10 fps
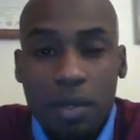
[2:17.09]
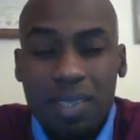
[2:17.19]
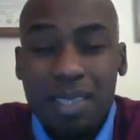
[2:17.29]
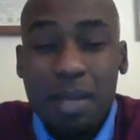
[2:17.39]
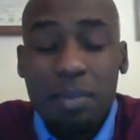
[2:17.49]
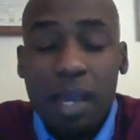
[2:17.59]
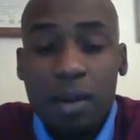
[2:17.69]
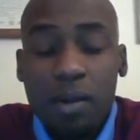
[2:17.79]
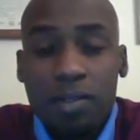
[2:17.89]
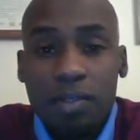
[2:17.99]
known as
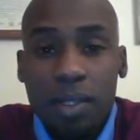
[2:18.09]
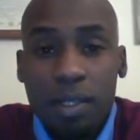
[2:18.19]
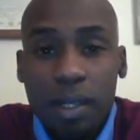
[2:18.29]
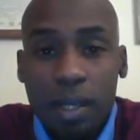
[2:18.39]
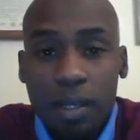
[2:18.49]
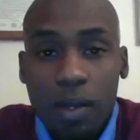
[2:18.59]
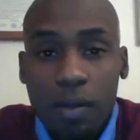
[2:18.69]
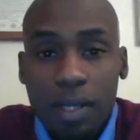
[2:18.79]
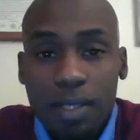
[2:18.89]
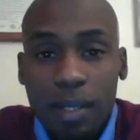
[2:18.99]
MK Ultra and
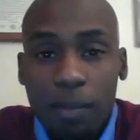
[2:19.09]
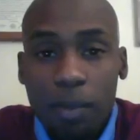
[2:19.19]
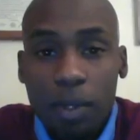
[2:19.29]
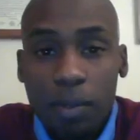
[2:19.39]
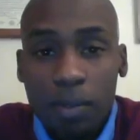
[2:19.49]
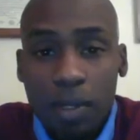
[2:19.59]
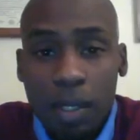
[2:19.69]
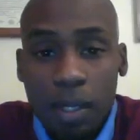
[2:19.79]
COINTELPRO,